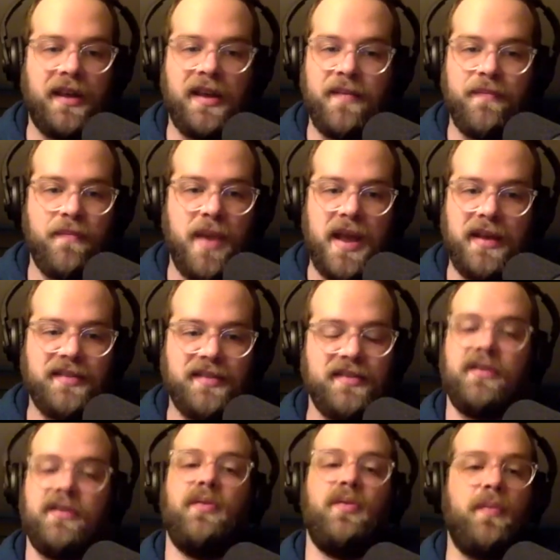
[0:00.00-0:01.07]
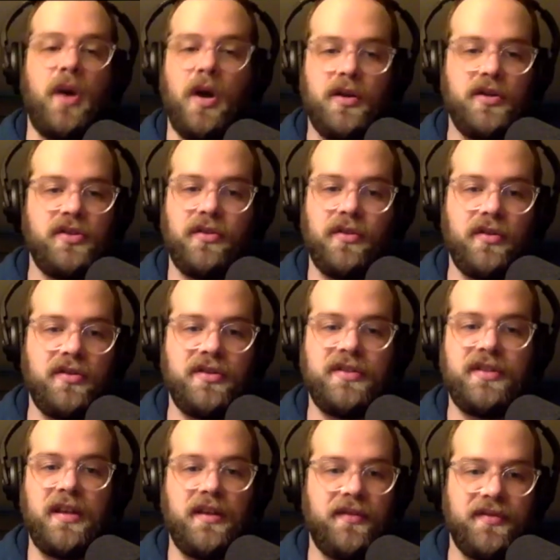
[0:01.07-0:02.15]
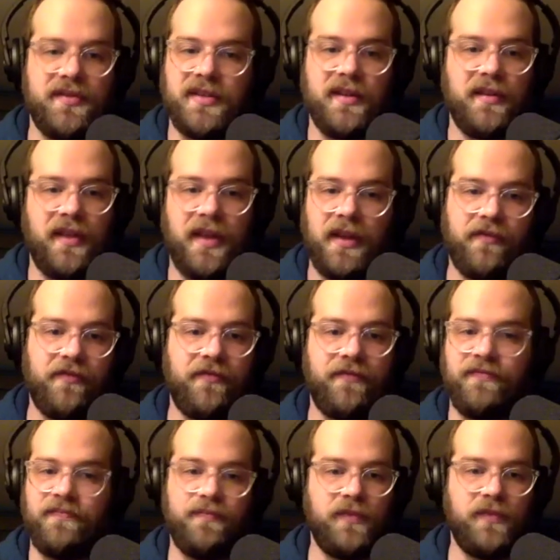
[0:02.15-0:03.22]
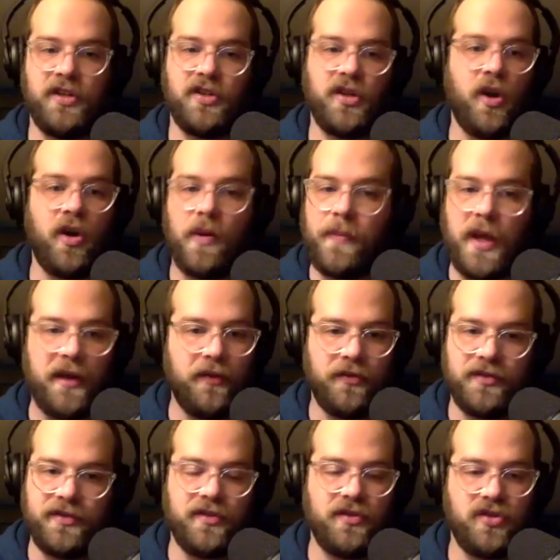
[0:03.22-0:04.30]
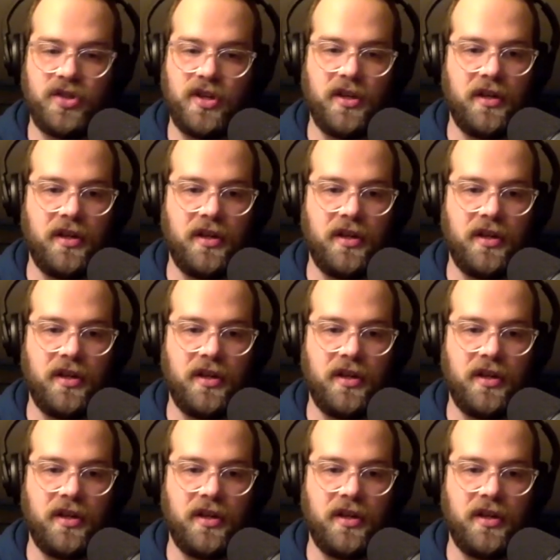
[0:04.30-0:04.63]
He makes his own modular synths and like guitar pedals and shit.